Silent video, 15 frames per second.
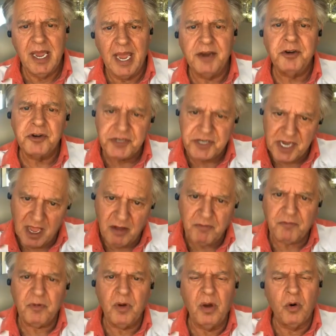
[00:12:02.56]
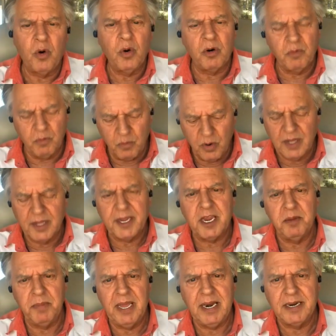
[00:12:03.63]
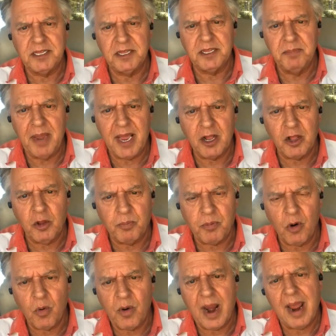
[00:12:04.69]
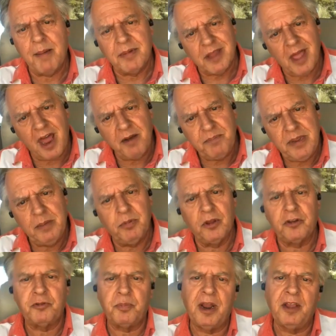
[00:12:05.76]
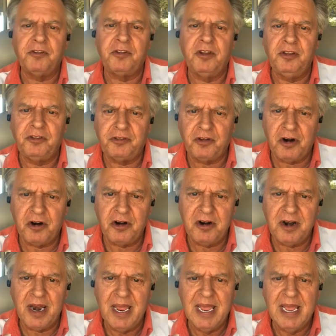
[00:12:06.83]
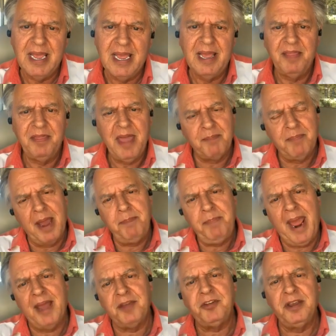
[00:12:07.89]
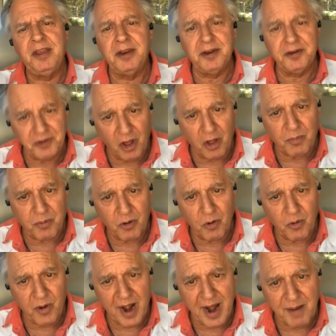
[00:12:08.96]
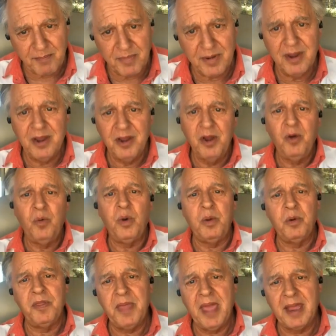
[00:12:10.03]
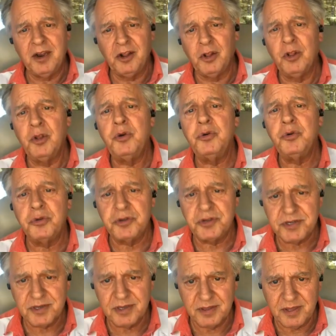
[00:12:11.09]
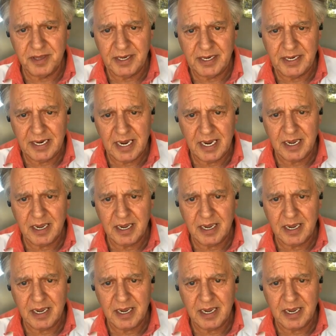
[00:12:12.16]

and yourself who were really committed to the medical program, a lot of people expressed concern that by passing an adult program, we would then lose the